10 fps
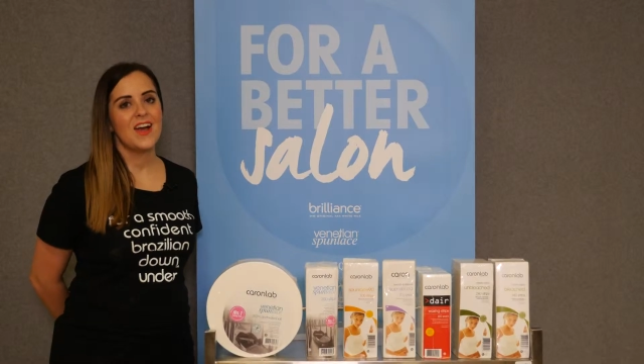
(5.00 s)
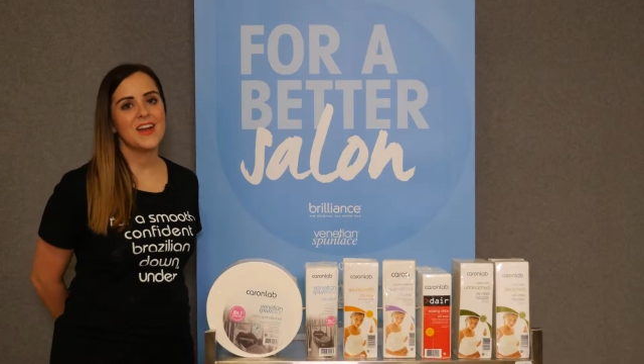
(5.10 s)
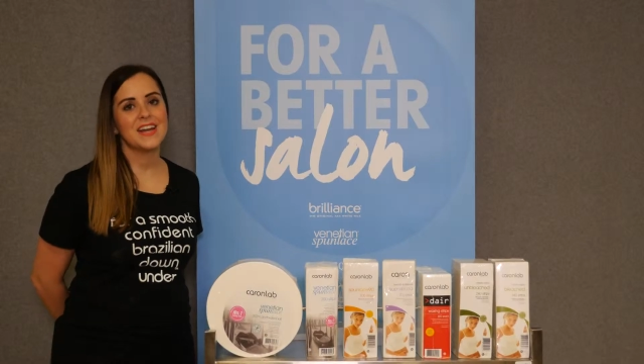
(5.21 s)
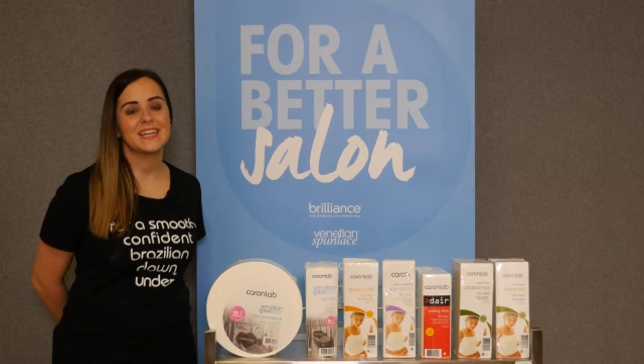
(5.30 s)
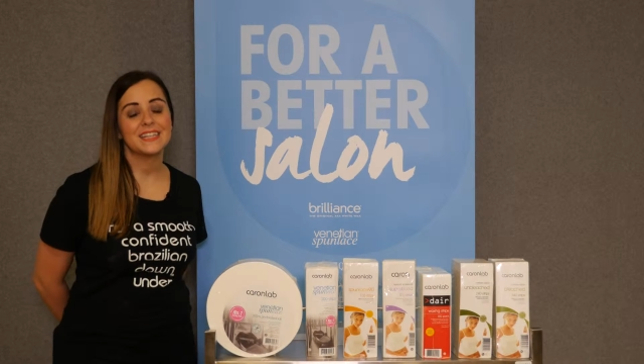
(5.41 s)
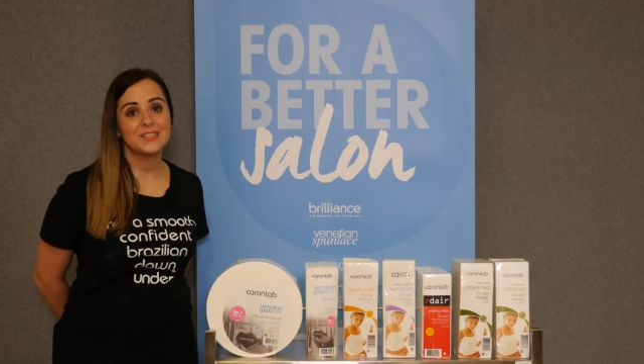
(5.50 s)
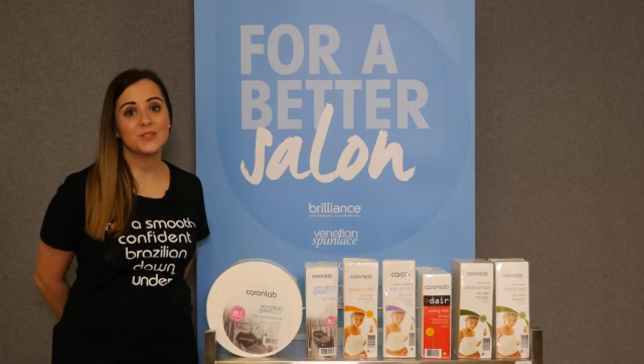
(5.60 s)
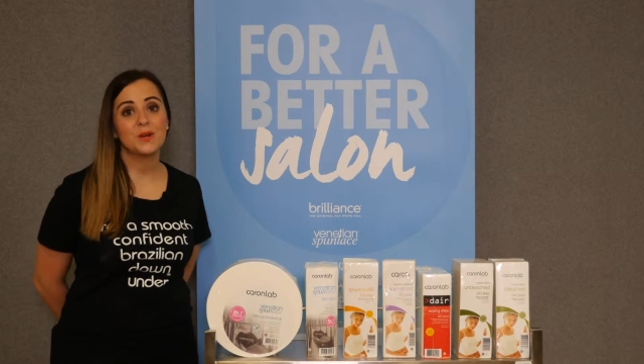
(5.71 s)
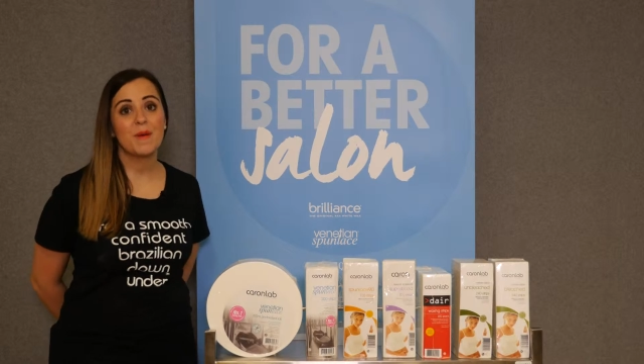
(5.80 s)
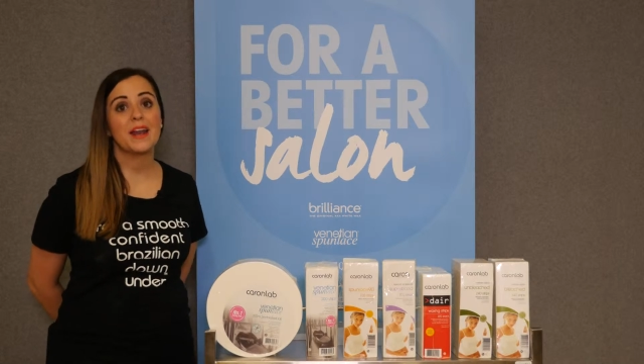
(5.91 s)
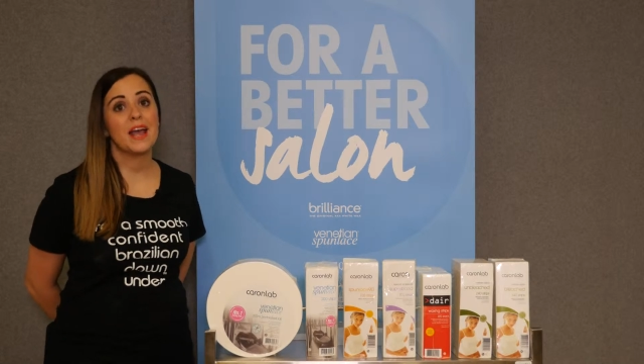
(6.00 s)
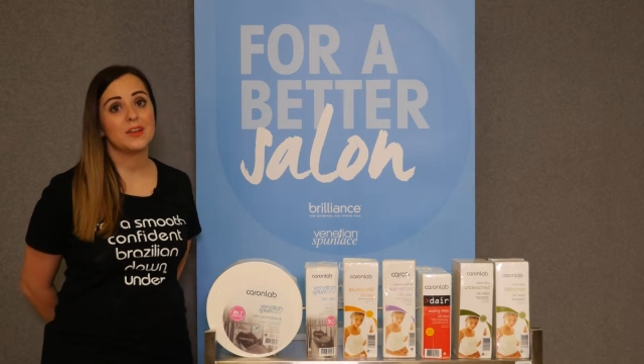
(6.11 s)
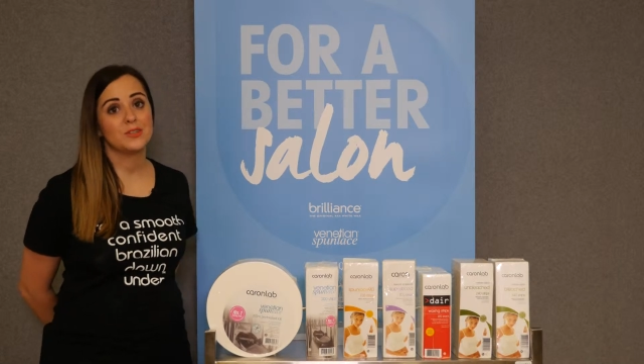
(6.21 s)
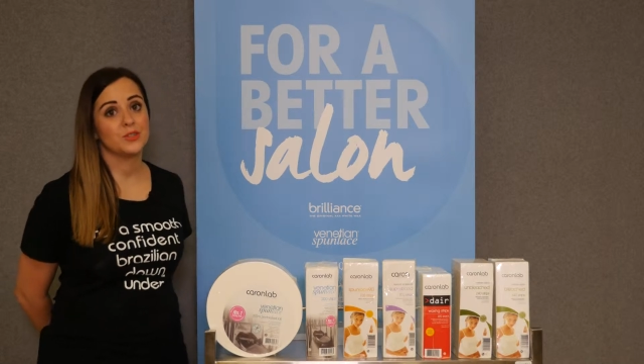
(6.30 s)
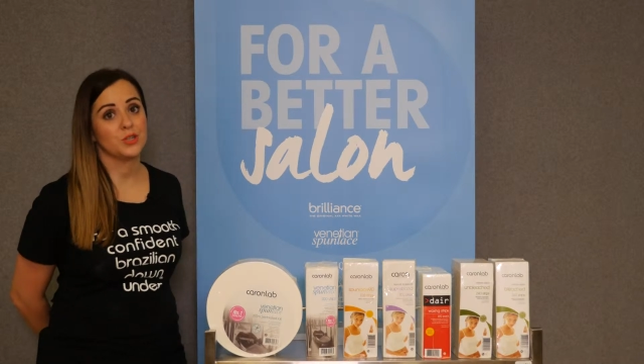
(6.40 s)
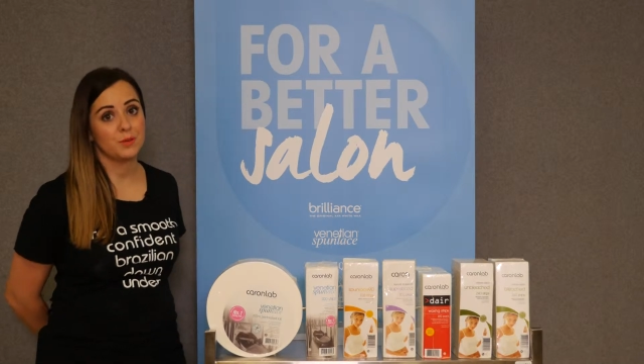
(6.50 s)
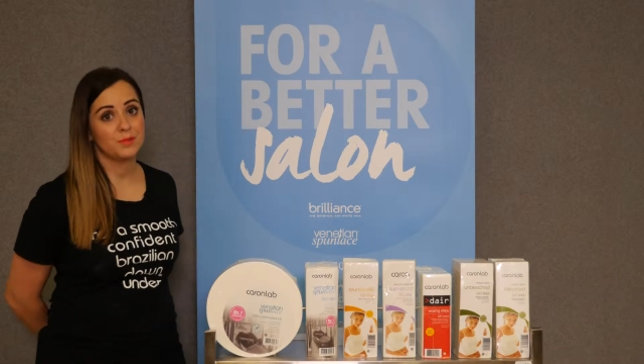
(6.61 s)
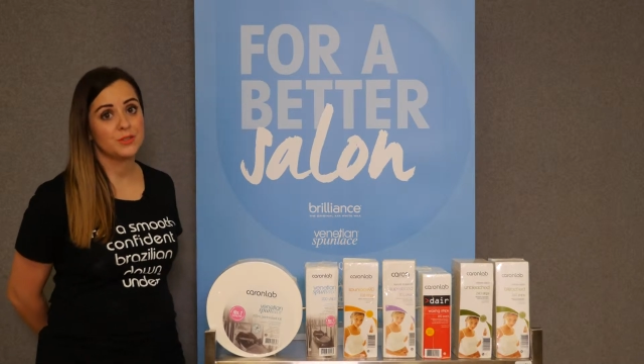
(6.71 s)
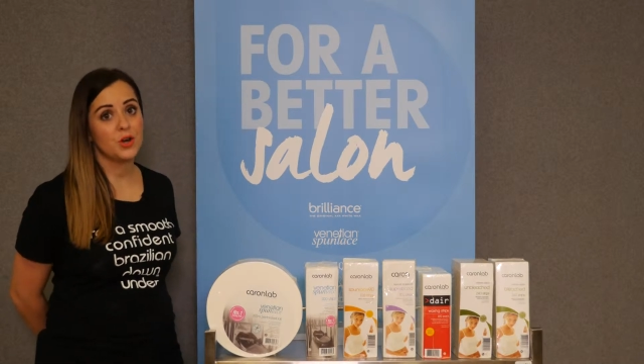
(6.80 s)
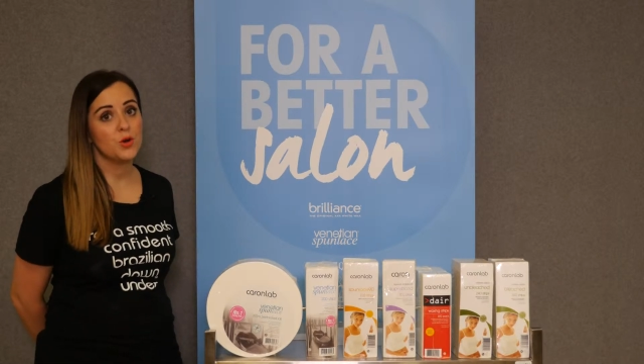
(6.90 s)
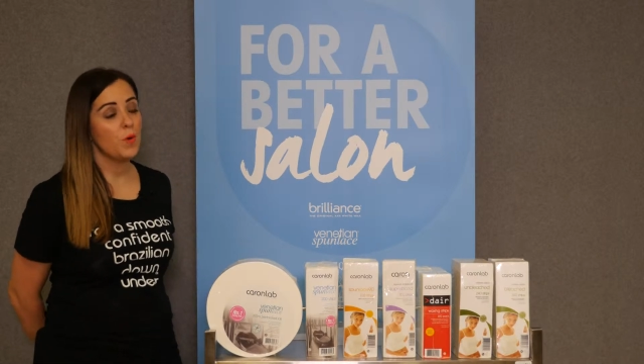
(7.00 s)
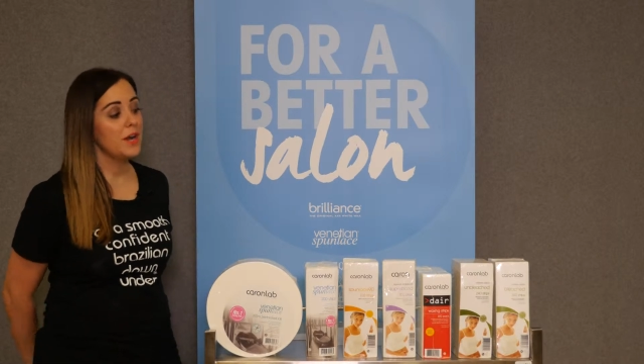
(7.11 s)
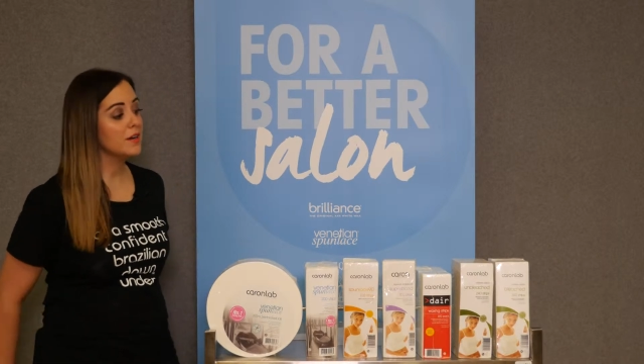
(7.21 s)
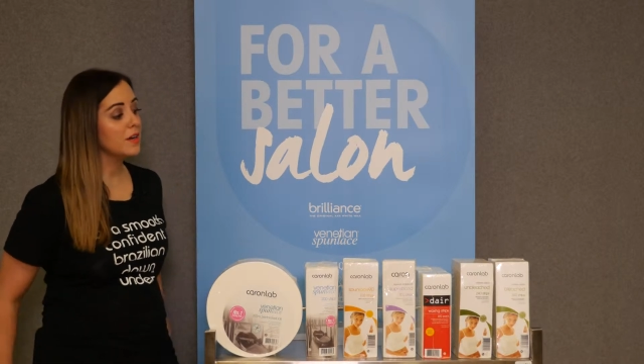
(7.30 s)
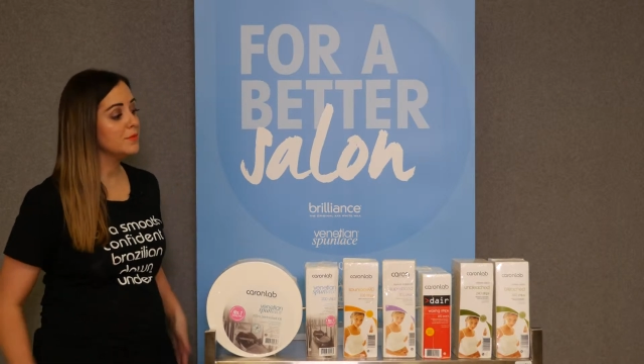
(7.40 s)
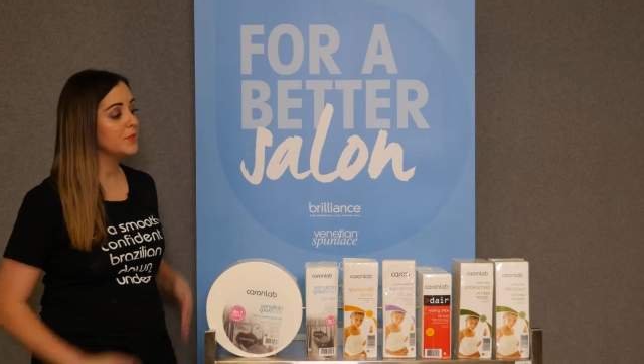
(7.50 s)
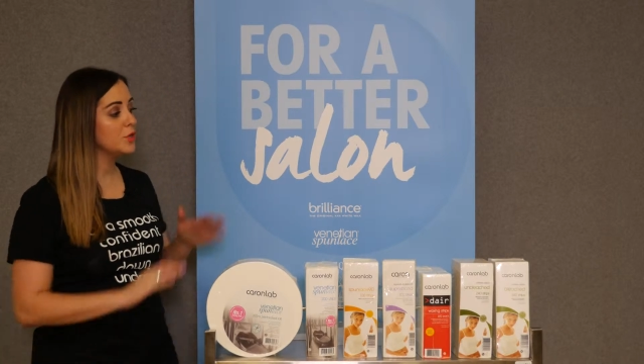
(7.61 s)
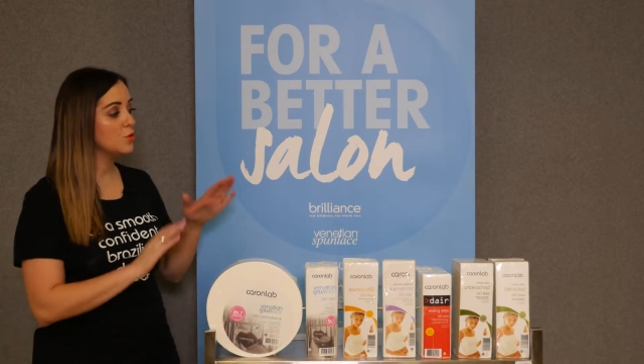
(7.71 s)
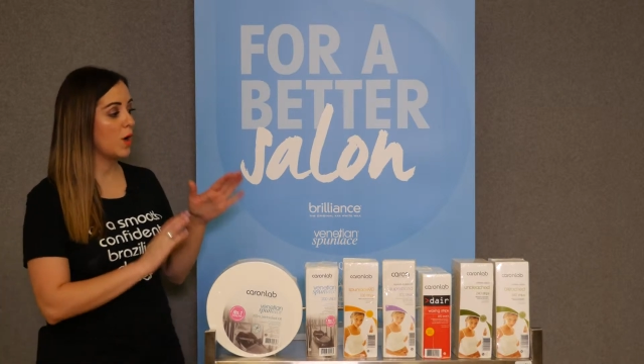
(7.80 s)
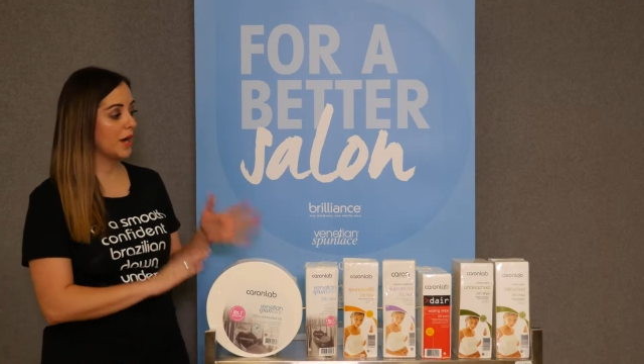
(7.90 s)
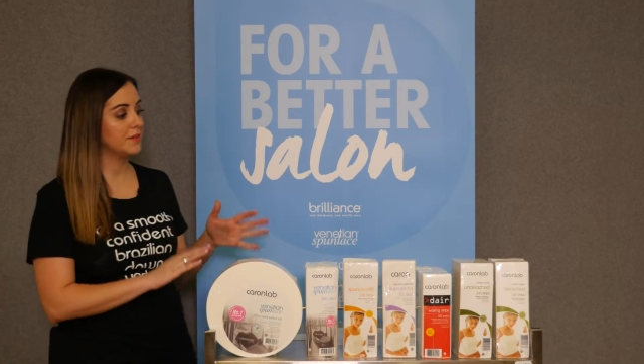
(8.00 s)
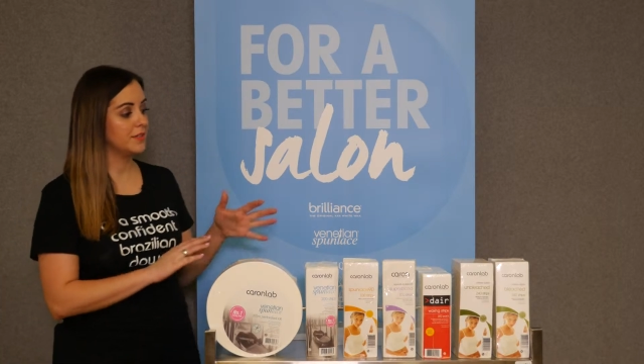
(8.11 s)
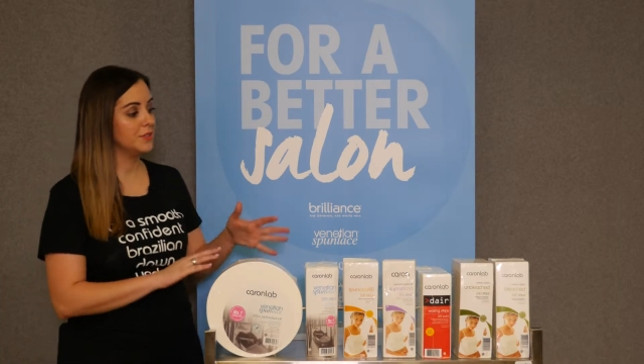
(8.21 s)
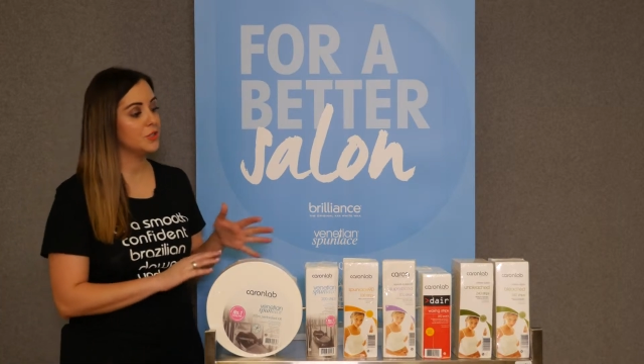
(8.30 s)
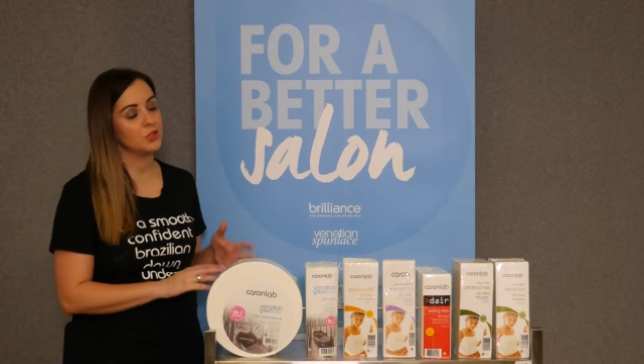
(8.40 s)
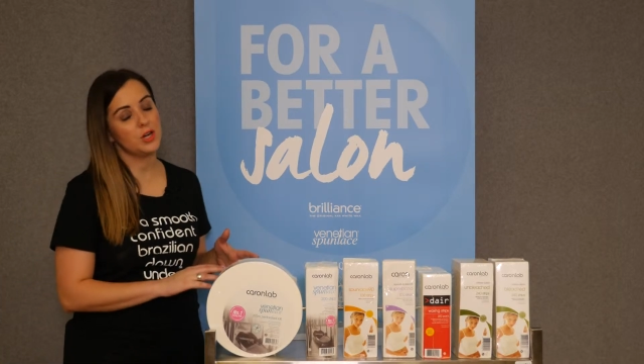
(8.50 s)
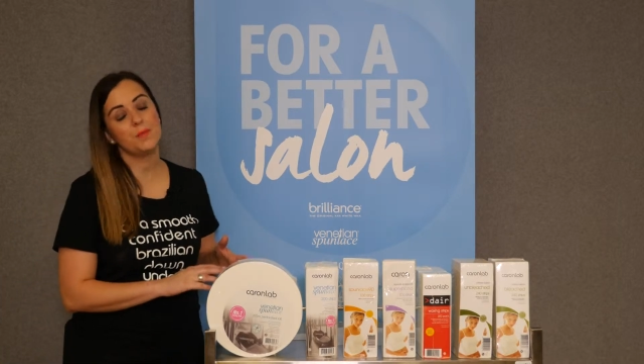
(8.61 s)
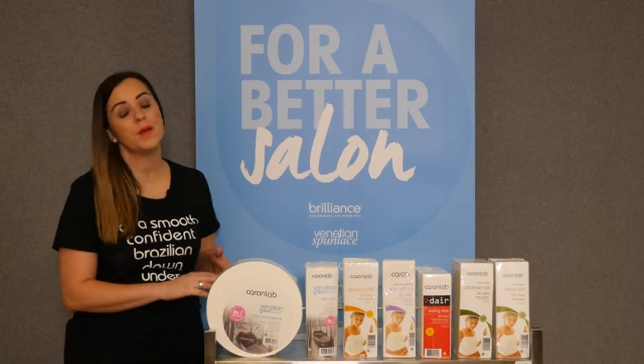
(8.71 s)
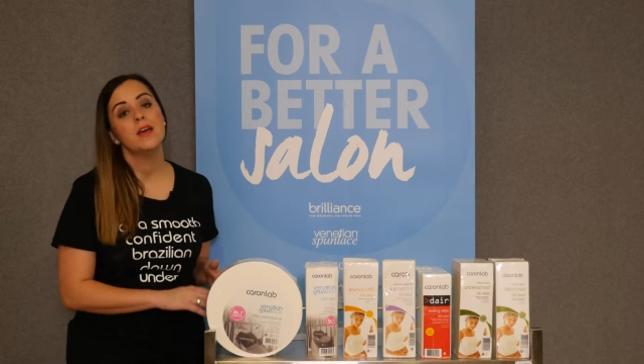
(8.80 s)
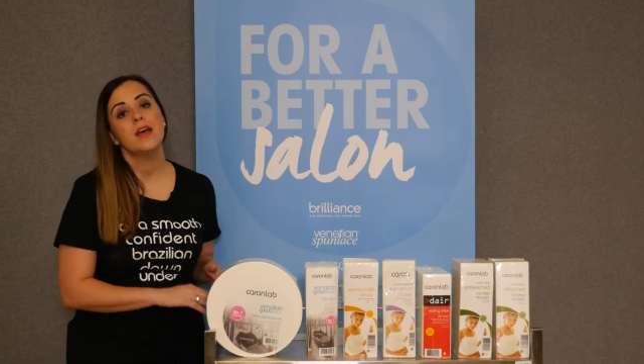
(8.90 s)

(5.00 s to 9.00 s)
Okay, let's talk about our strips. So when it comes to your waxing strip,